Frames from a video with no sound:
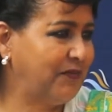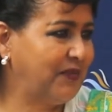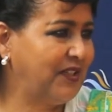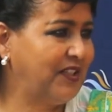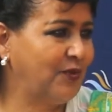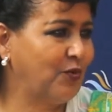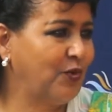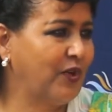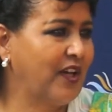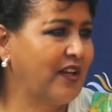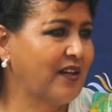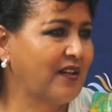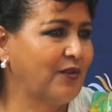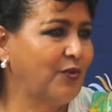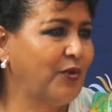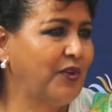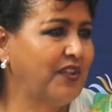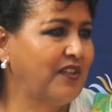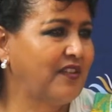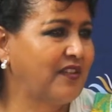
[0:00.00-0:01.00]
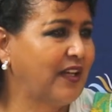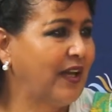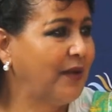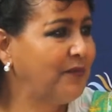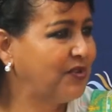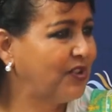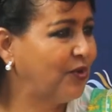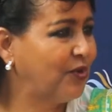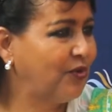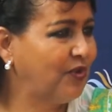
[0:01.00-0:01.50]
And we are, when it
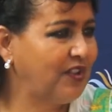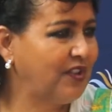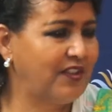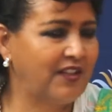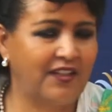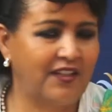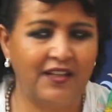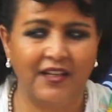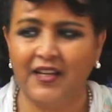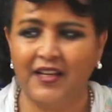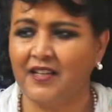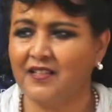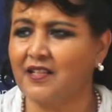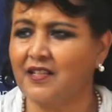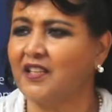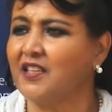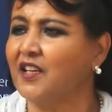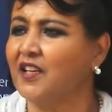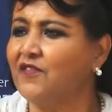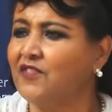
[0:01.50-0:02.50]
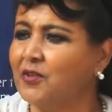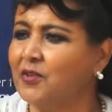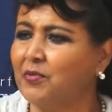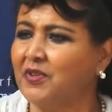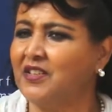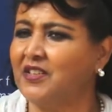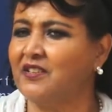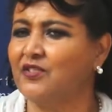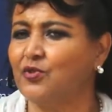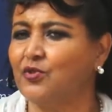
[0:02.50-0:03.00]
comes a holiday, that
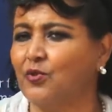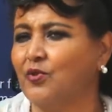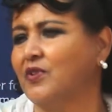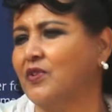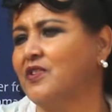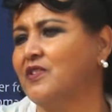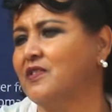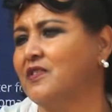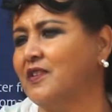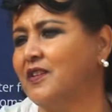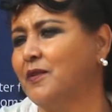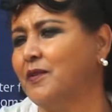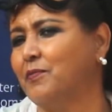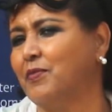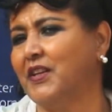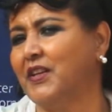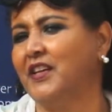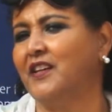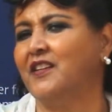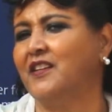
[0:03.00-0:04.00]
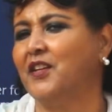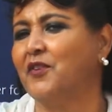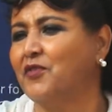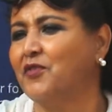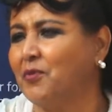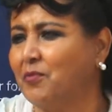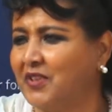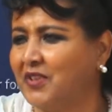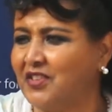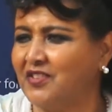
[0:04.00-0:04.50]
everybody's song is played,
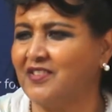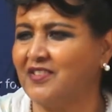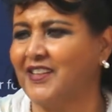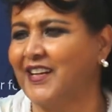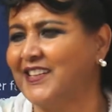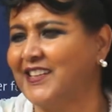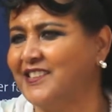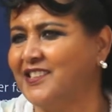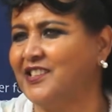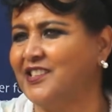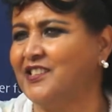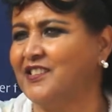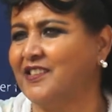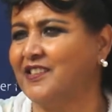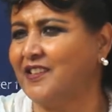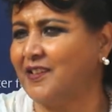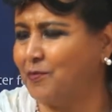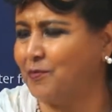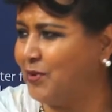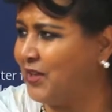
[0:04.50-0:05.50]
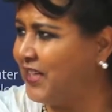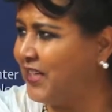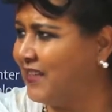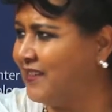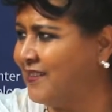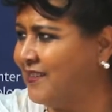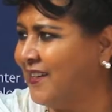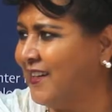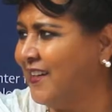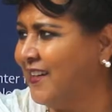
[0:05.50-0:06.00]
everybody's dance is
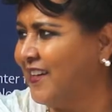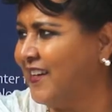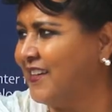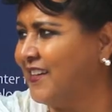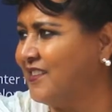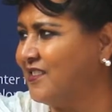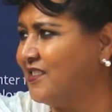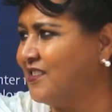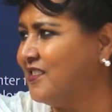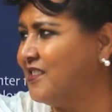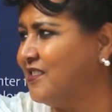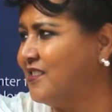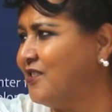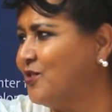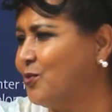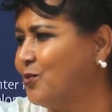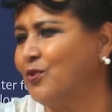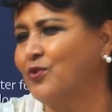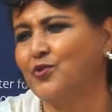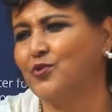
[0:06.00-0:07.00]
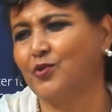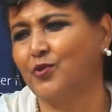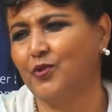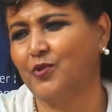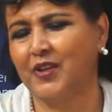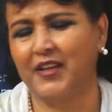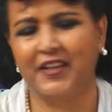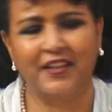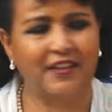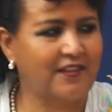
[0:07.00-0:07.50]
played, and this is also
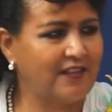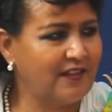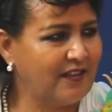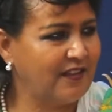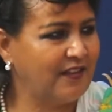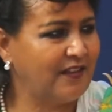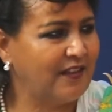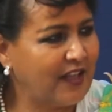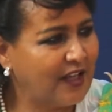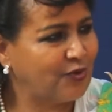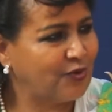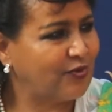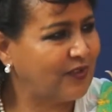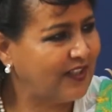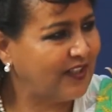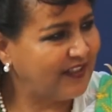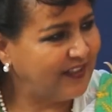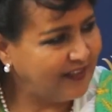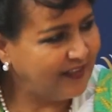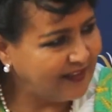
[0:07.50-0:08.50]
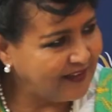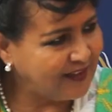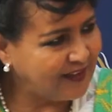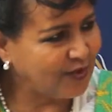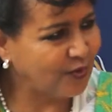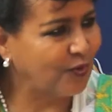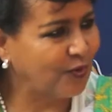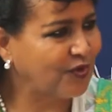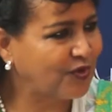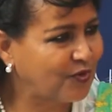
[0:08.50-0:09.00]
like naturally,
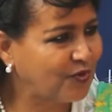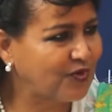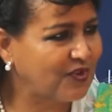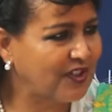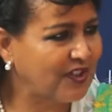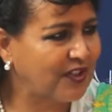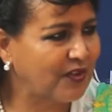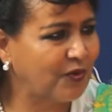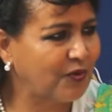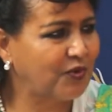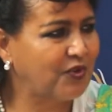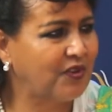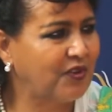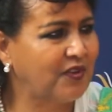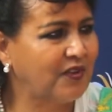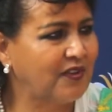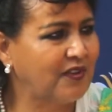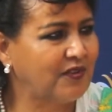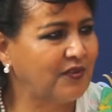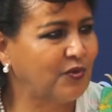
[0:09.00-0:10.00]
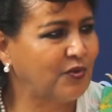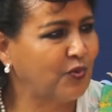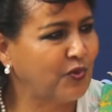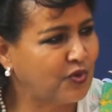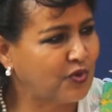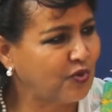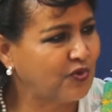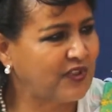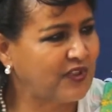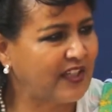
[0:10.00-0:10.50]
it goes to the, not to
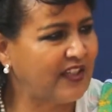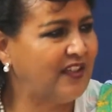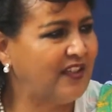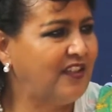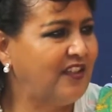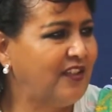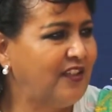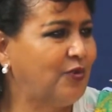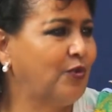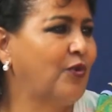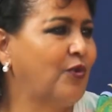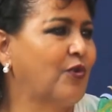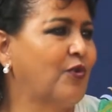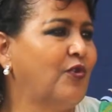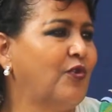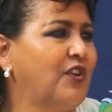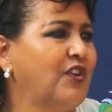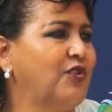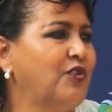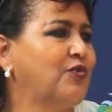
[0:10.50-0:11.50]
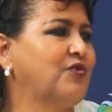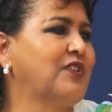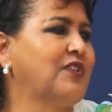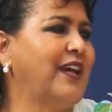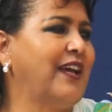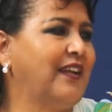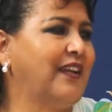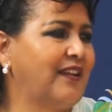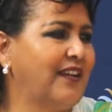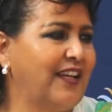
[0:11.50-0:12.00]
the elite or only to the
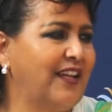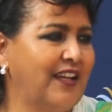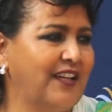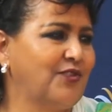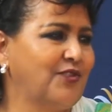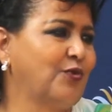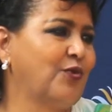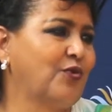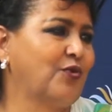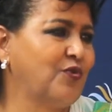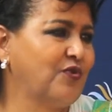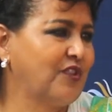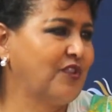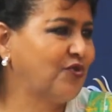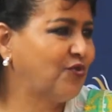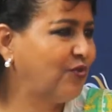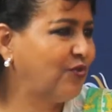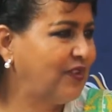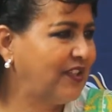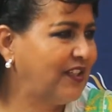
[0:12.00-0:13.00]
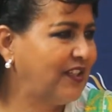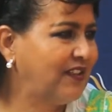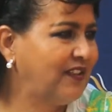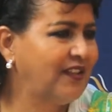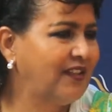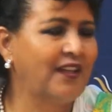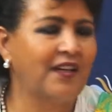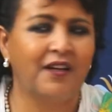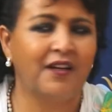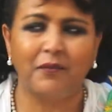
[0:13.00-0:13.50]
high class or to the student,
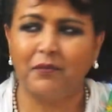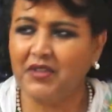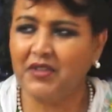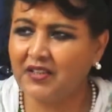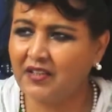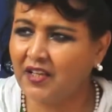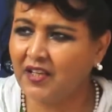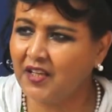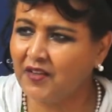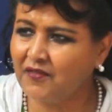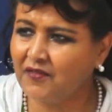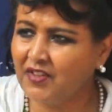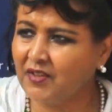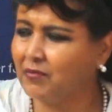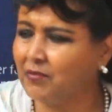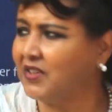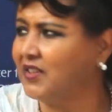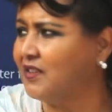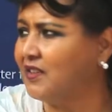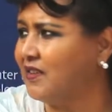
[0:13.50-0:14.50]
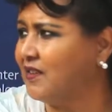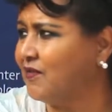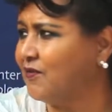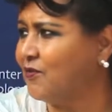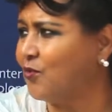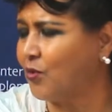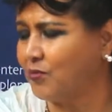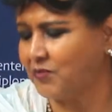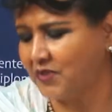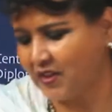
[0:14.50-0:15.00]
but everybody
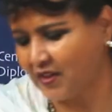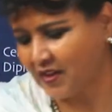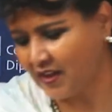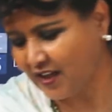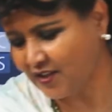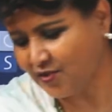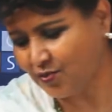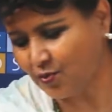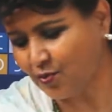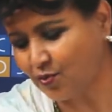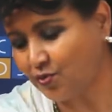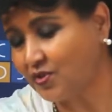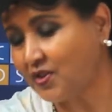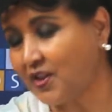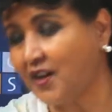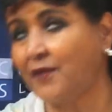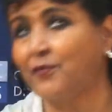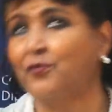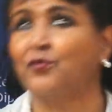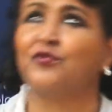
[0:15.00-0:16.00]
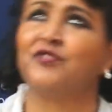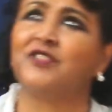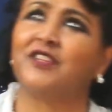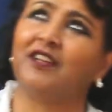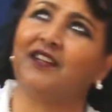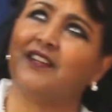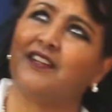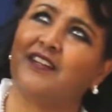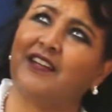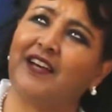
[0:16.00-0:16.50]
from the grassroots up to
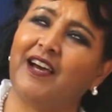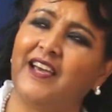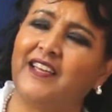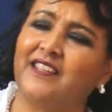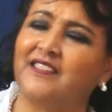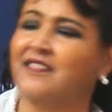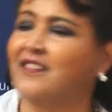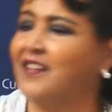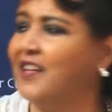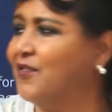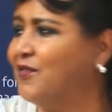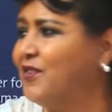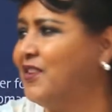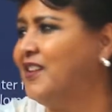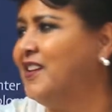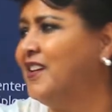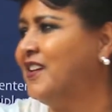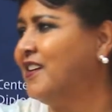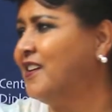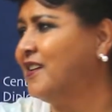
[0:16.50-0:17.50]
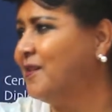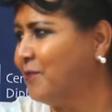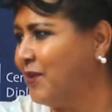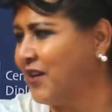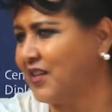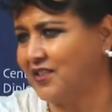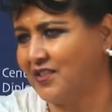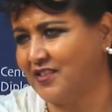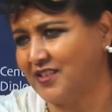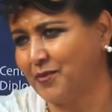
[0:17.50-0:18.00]
the highest level
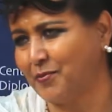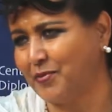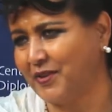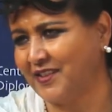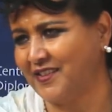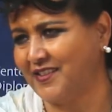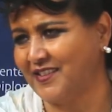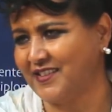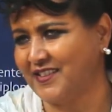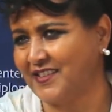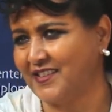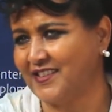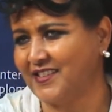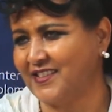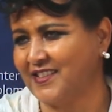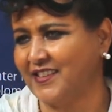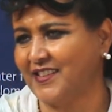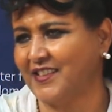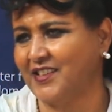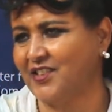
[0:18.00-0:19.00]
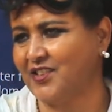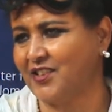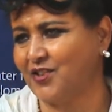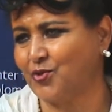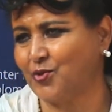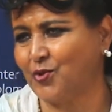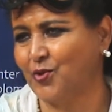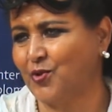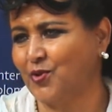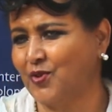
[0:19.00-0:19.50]
participate in this, in the
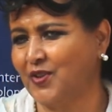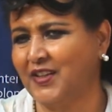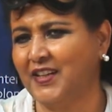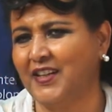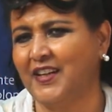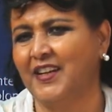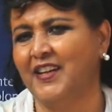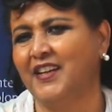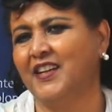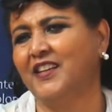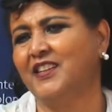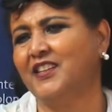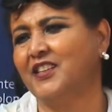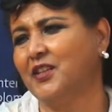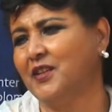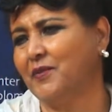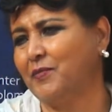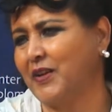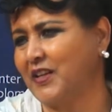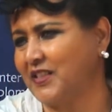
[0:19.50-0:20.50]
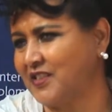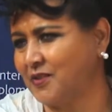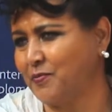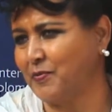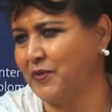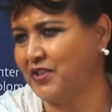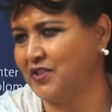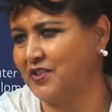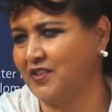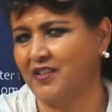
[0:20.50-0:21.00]
song, in the
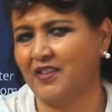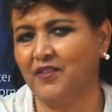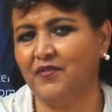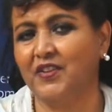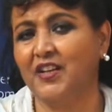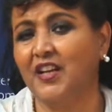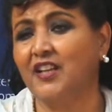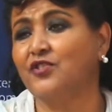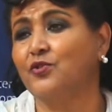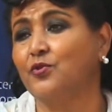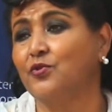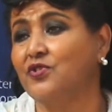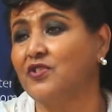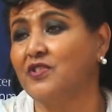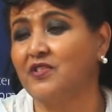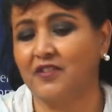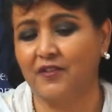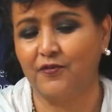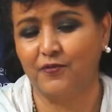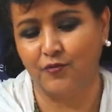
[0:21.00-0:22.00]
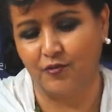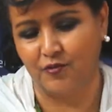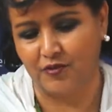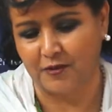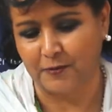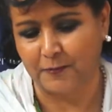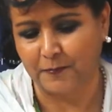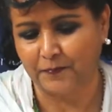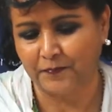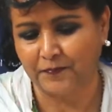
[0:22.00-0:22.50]
participation. Even as you see the
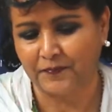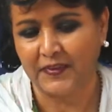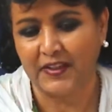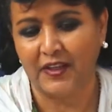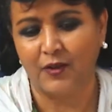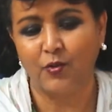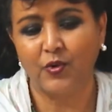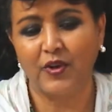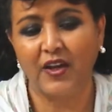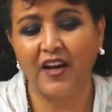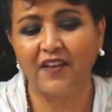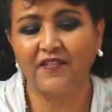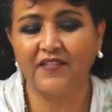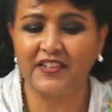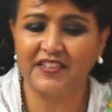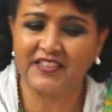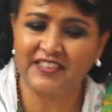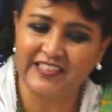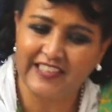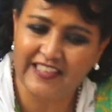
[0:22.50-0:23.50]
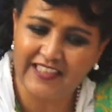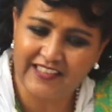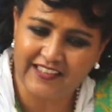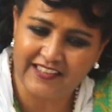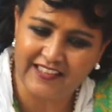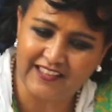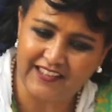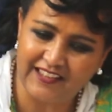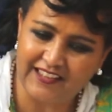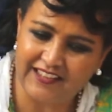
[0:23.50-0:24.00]
food, we have a
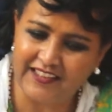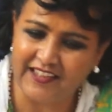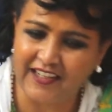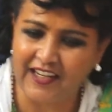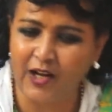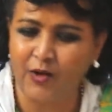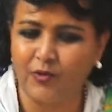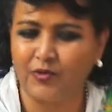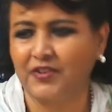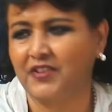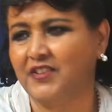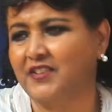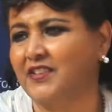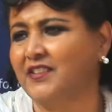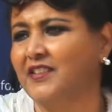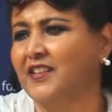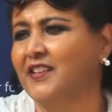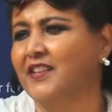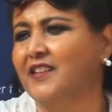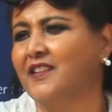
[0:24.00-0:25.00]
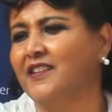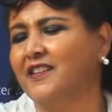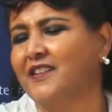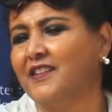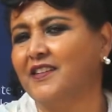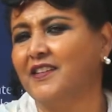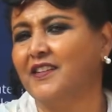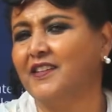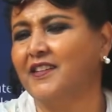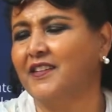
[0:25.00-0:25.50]
circle round
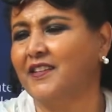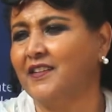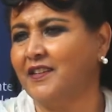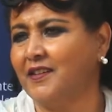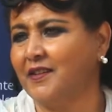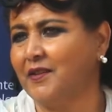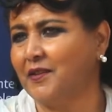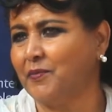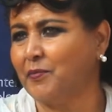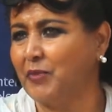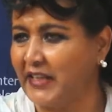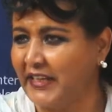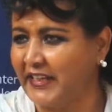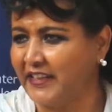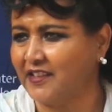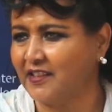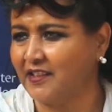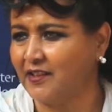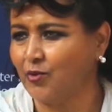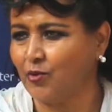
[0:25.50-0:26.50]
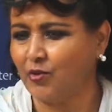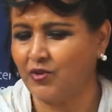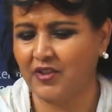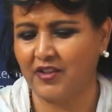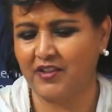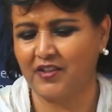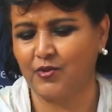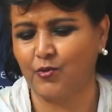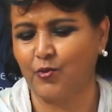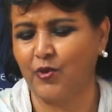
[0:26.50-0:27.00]
plate, not
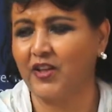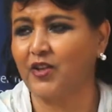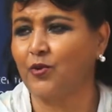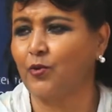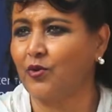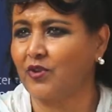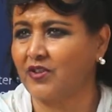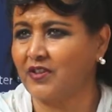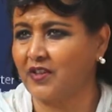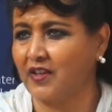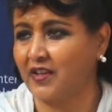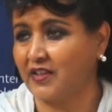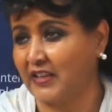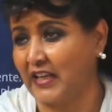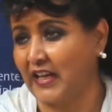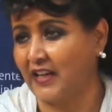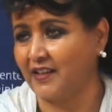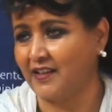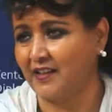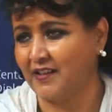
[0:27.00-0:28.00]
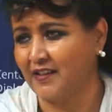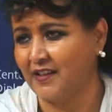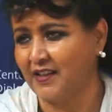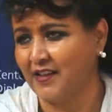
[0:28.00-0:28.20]
a square or a rectangle.